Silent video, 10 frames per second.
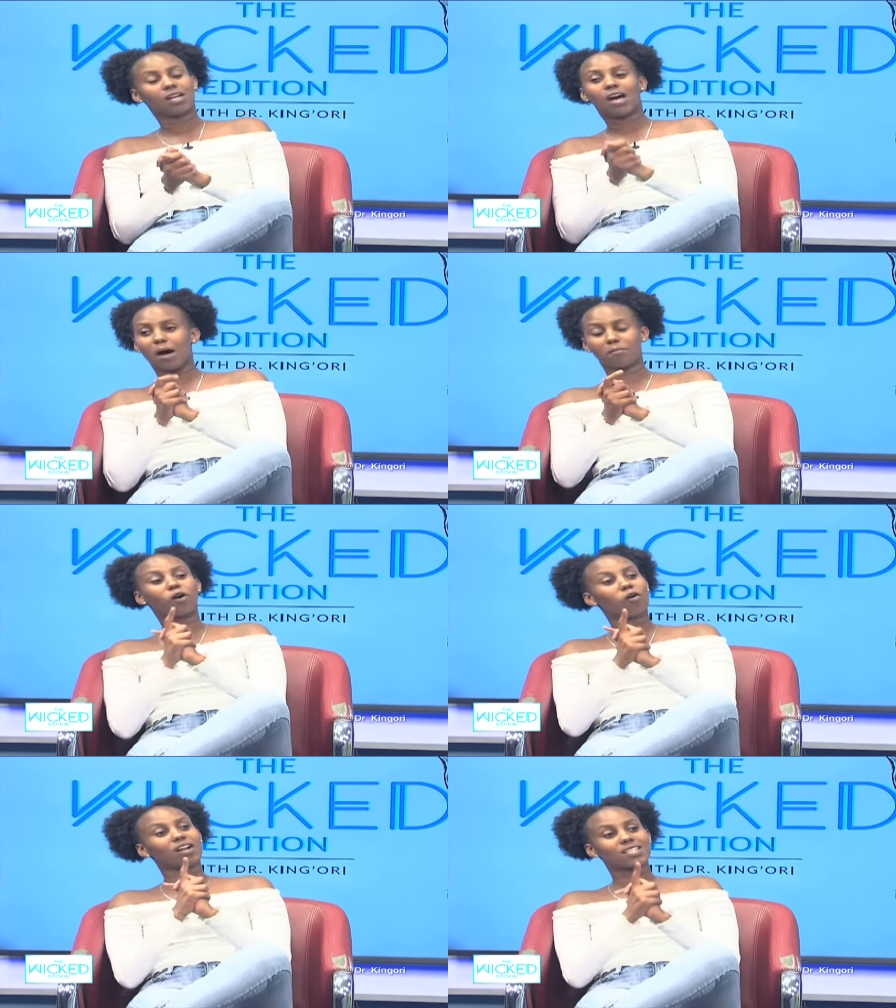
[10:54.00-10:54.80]
I'm
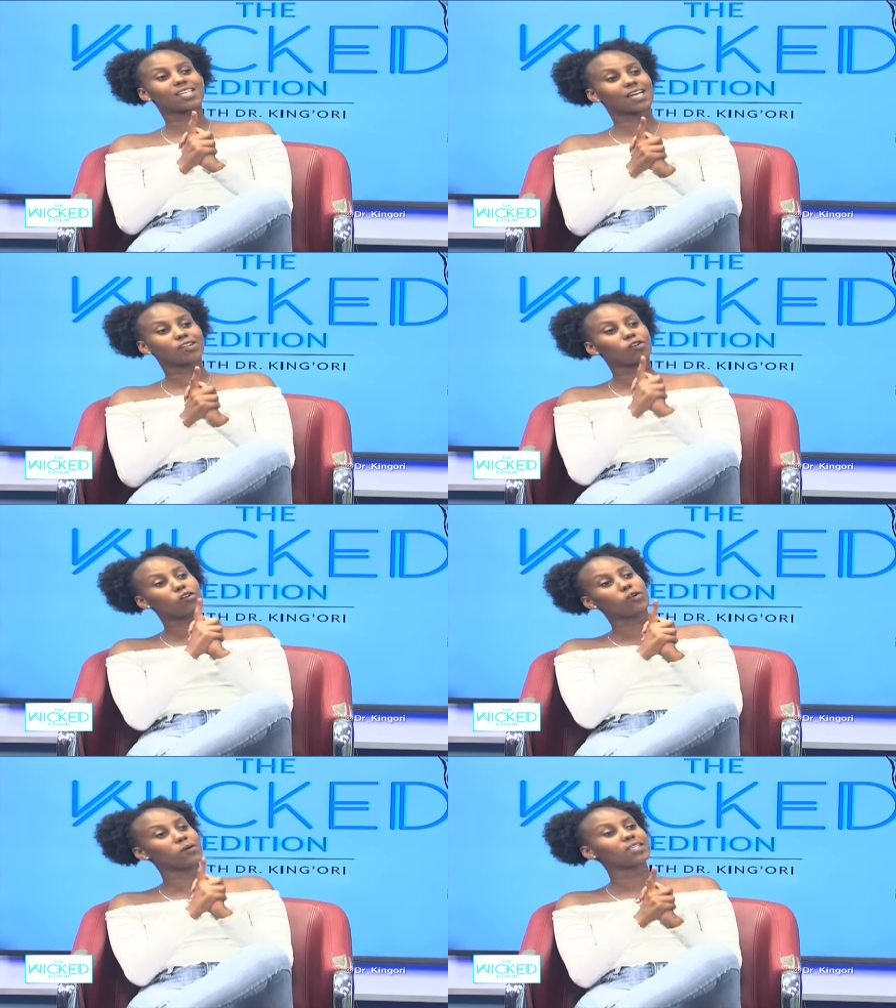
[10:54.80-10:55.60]
not going to say
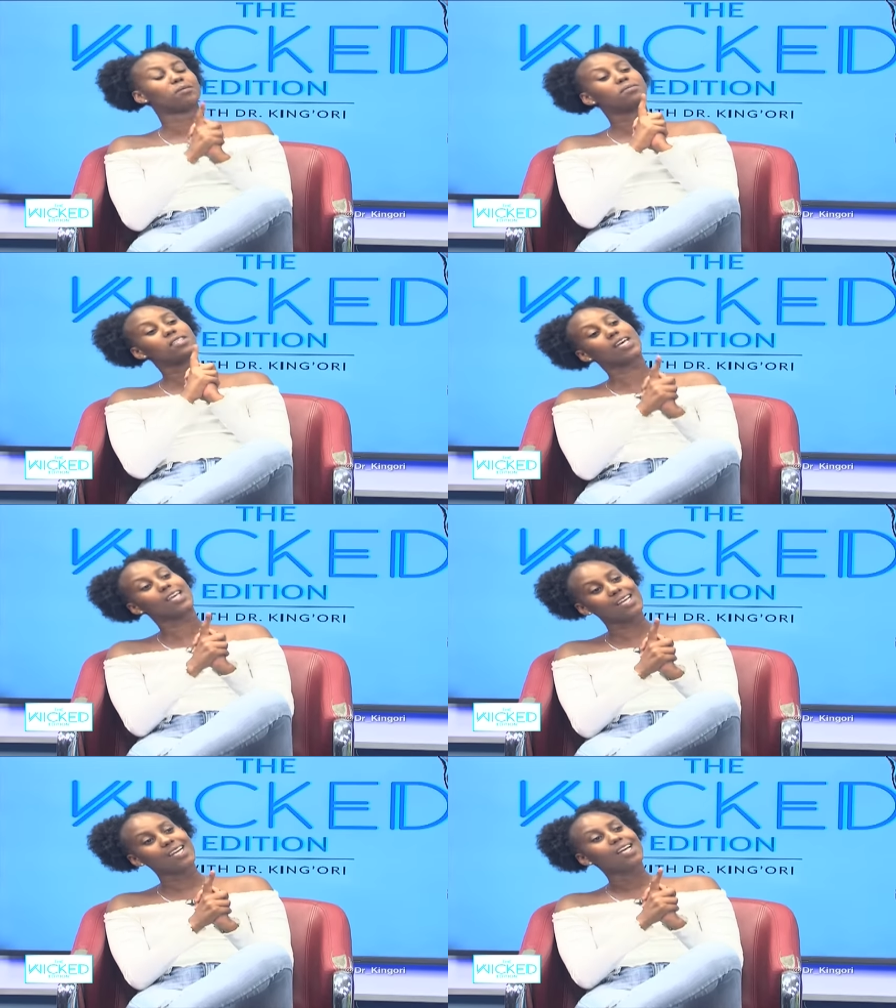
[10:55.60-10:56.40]
don't do it. I'm
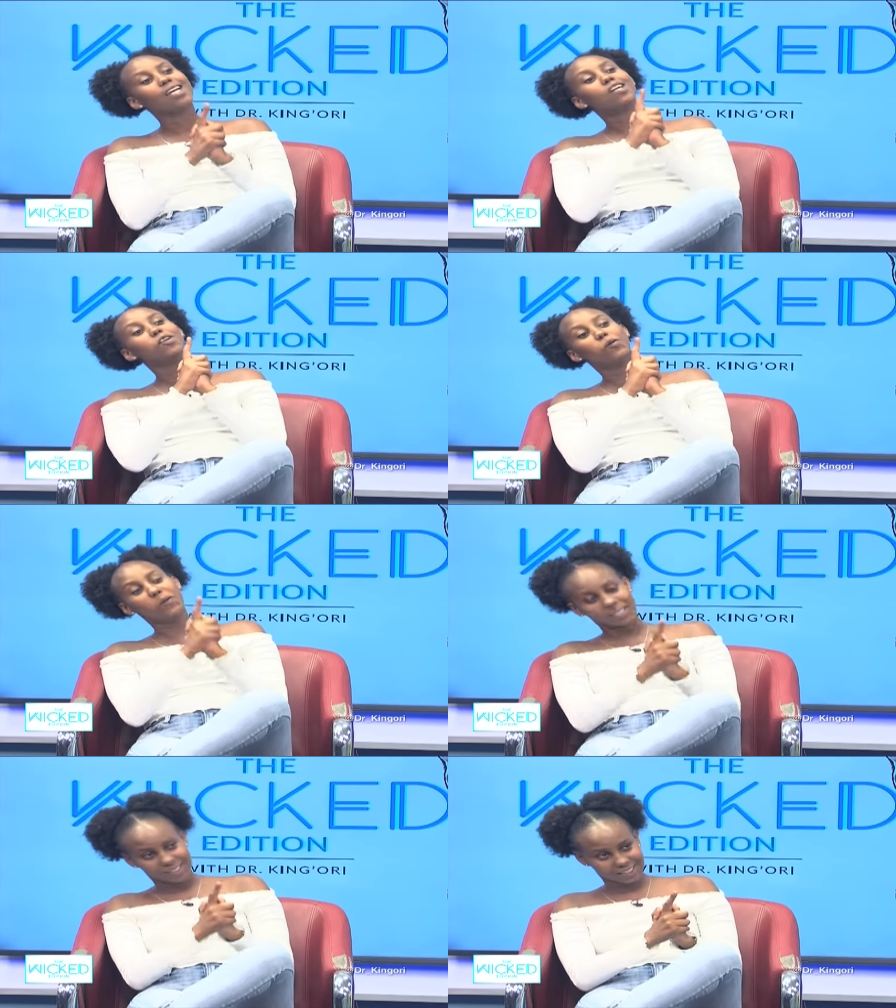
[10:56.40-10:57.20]
saying do
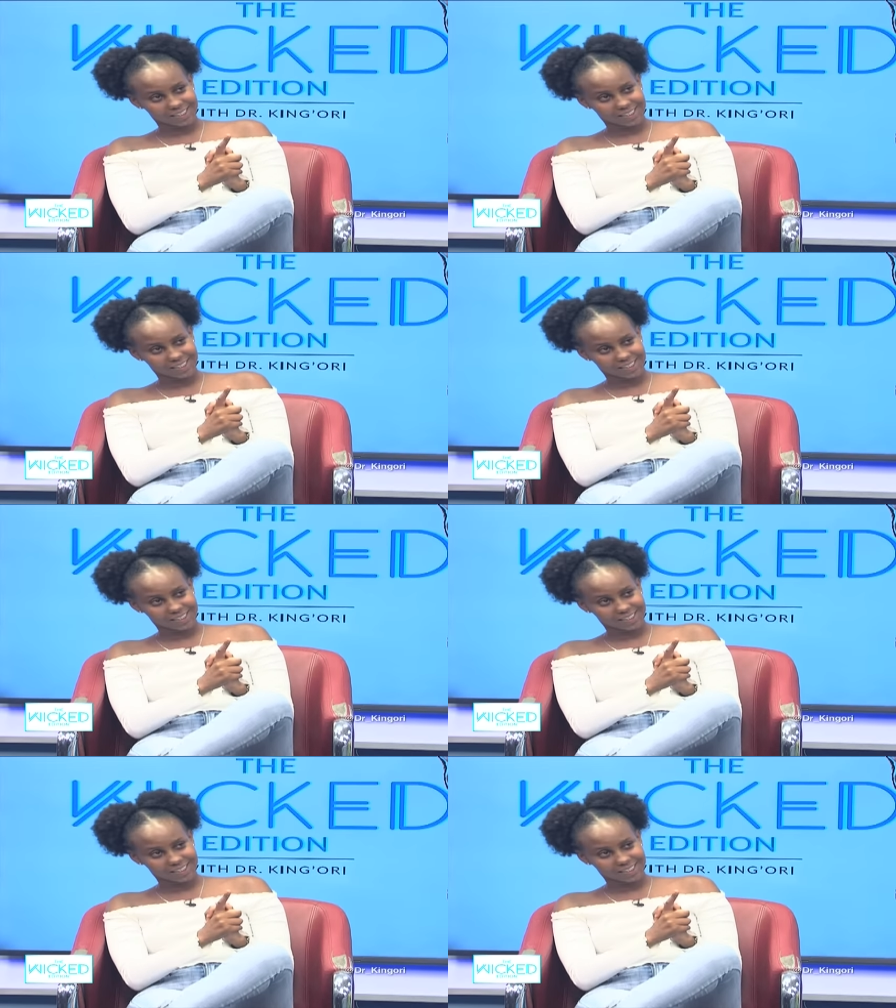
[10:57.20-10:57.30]
it.